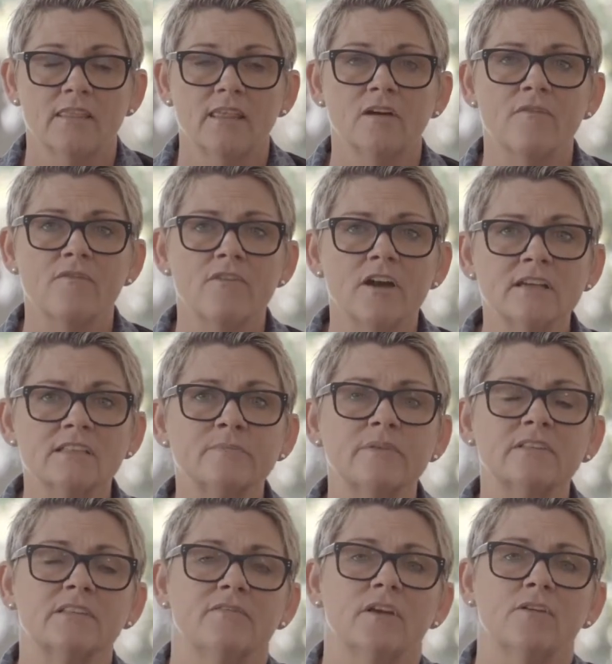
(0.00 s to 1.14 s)
There are very
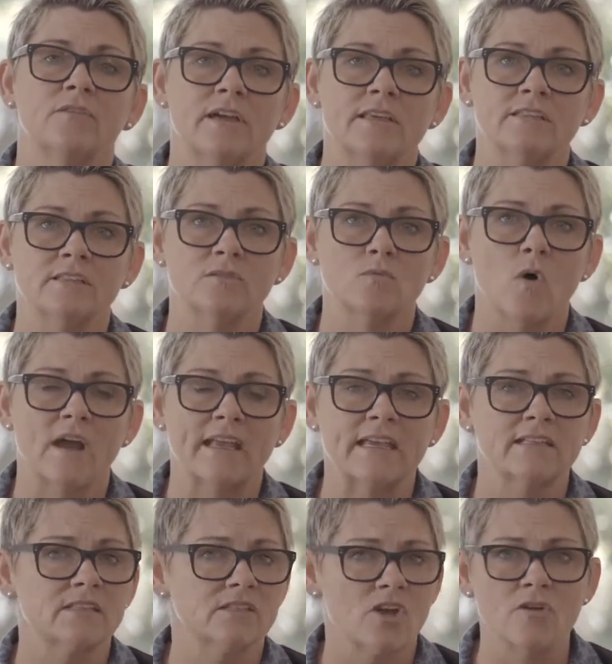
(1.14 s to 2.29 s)
specific reasons why
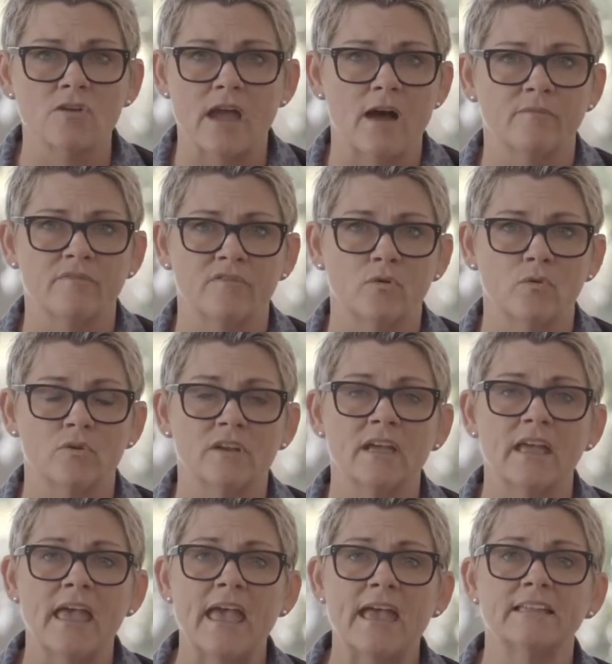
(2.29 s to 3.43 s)
kids don't come forward
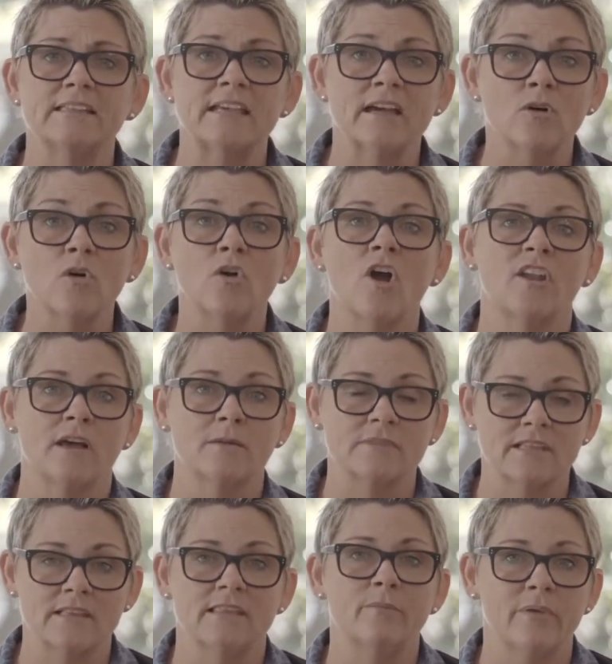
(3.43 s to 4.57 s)
and tell grown
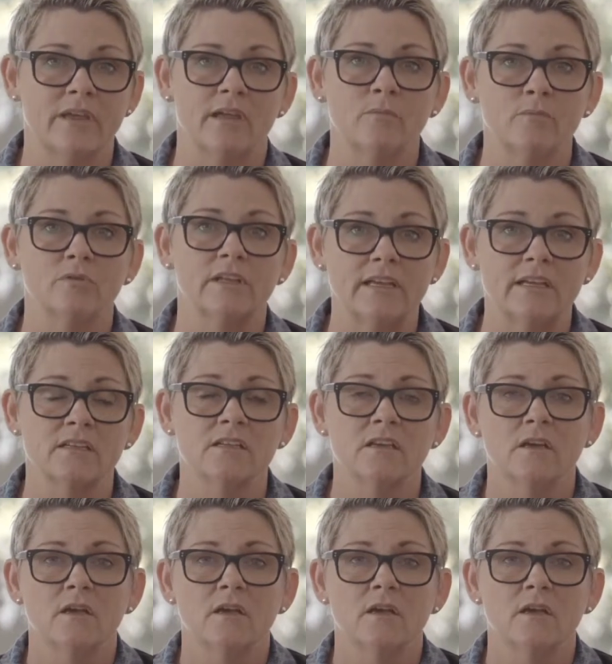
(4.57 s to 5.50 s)
ups that they're being bullied.